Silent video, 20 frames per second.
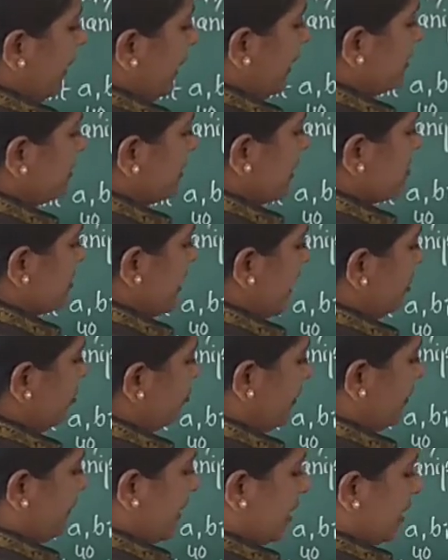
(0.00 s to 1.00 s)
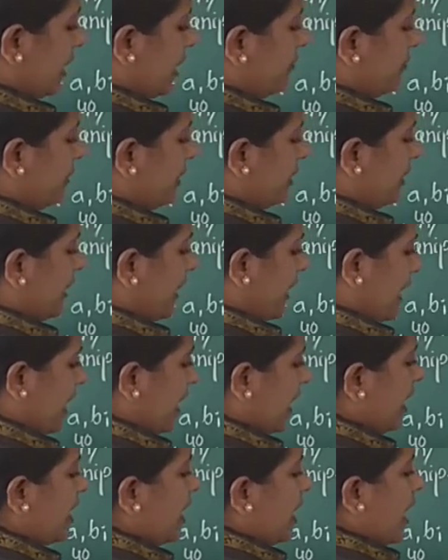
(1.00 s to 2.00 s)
P is assigned to the variable A